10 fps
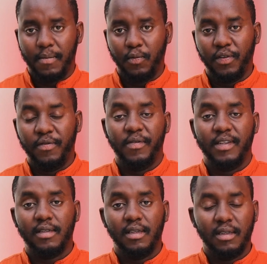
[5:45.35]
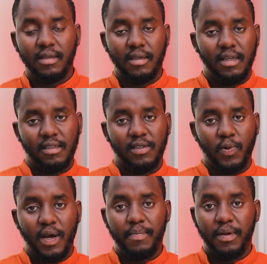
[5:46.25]
We've even seen incidences
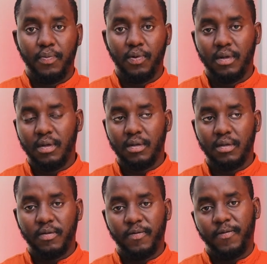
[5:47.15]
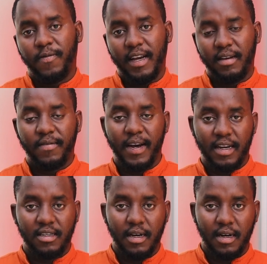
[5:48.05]
where people find
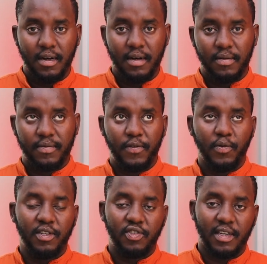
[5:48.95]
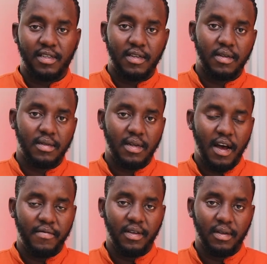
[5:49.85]
fuel trucks
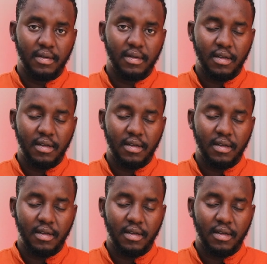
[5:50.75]
having